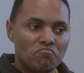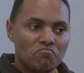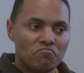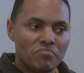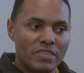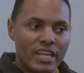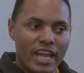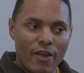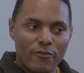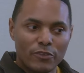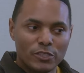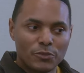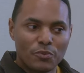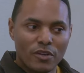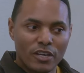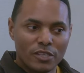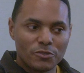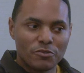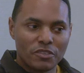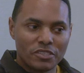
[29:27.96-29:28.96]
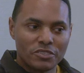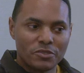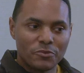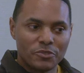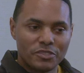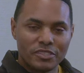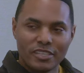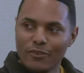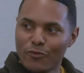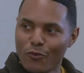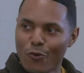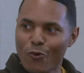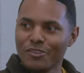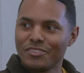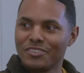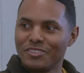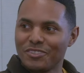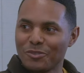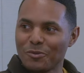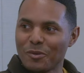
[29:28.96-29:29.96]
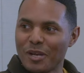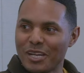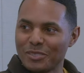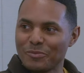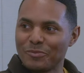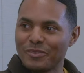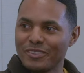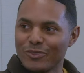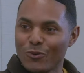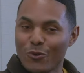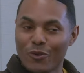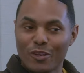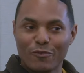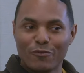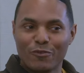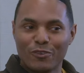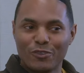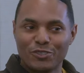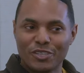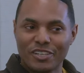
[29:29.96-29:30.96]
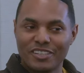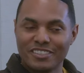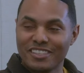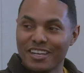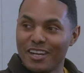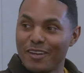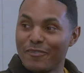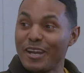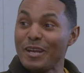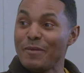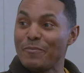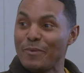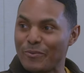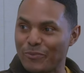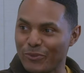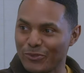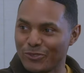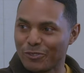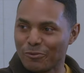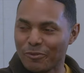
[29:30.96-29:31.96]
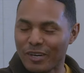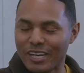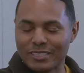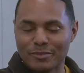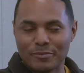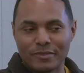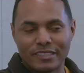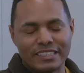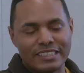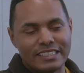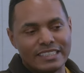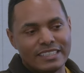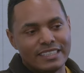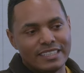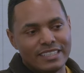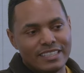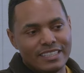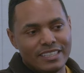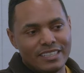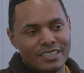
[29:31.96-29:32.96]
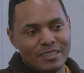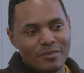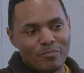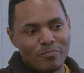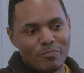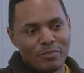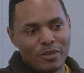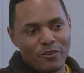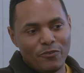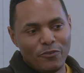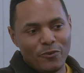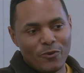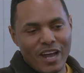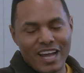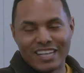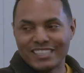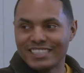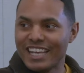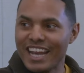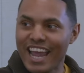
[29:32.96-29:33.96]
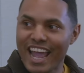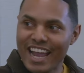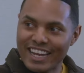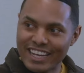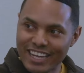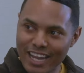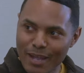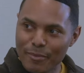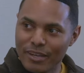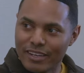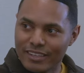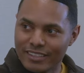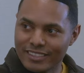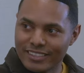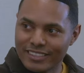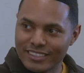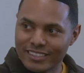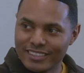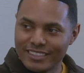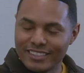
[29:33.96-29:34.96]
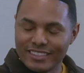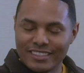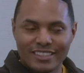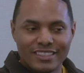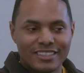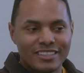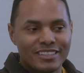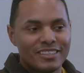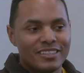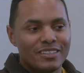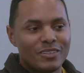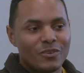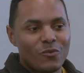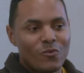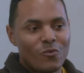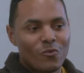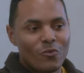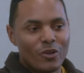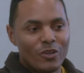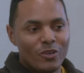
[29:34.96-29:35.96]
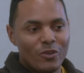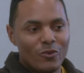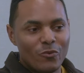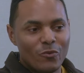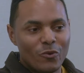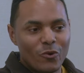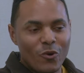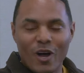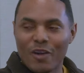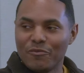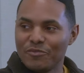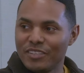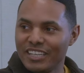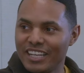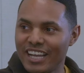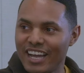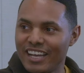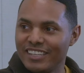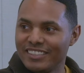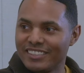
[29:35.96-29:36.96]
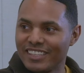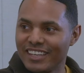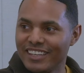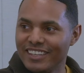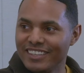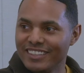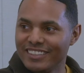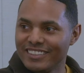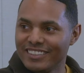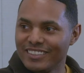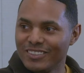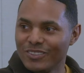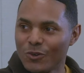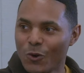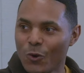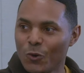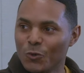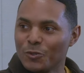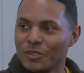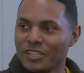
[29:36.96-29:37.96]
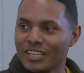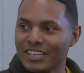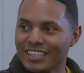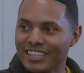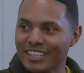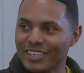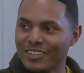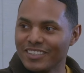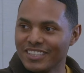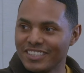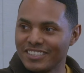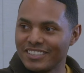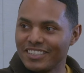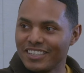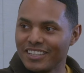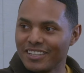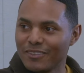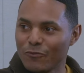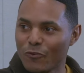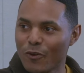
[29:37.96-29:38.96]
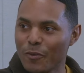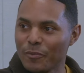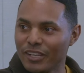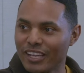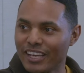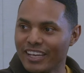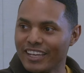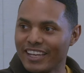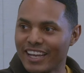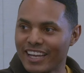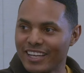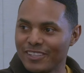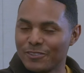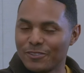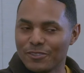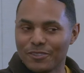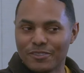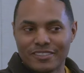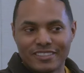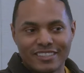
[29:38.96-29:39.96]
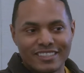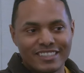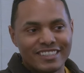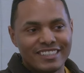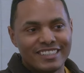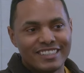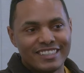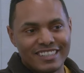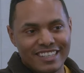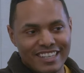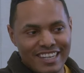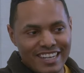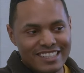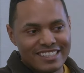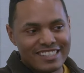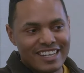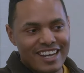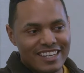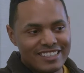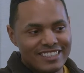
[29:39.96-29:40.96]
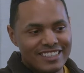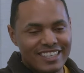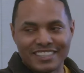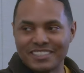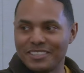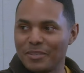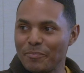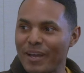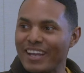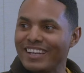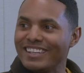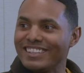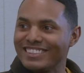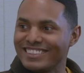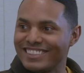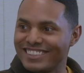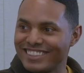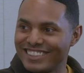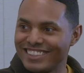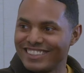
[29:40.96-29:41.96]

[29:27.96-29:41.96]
the average Bronx resident would say, of course it's harassment. Calling for a genocide of any people is harassment. But if you ask an academic, what you will often get is a coldly legalistic, formulaic answer. It's context dependent.